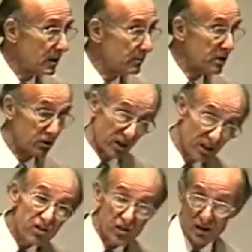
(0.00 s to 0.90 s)
Because
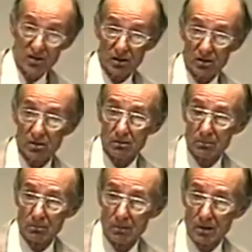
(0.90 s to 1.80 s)
his thesis
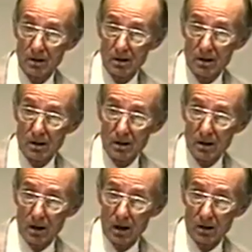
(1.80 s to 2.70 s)

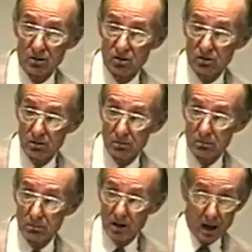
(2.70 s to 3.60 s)
is
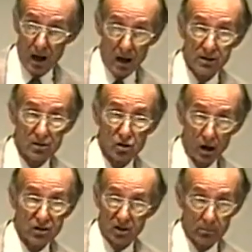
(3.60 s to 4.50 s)
that art is
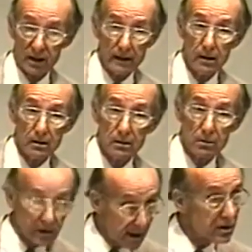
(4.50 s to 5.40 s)
not simply
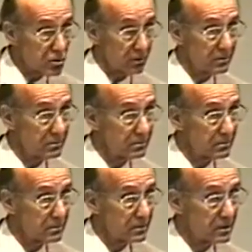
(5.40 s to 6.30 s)
creation.
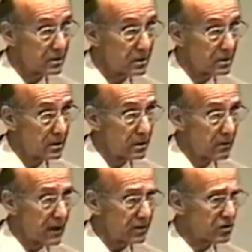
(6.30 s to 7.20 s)

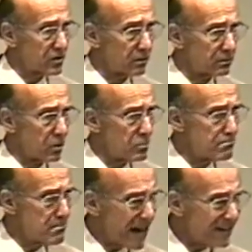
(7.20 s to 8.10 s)
That's the
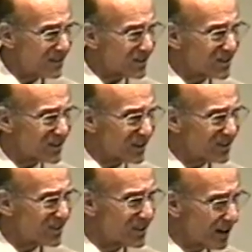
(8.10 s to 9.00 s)

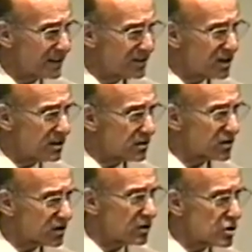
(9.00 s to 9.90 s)
romanticist, 19th
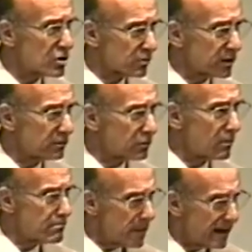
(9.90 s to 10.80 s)
century
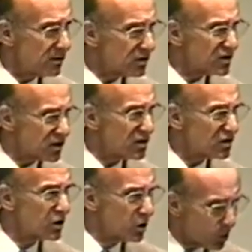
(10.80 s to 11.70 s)

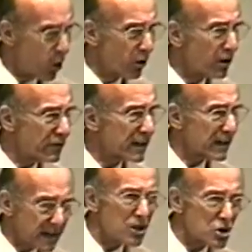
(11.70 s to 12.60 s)
romanticist
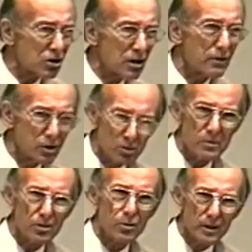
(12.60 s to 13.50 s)
glorification of
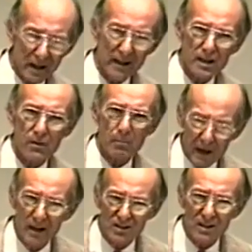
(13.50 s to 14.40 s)
human creative
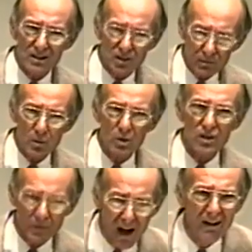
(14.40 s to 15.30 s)
ability as if it were
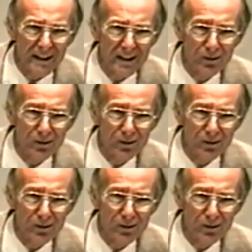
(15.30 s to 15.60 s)
divine.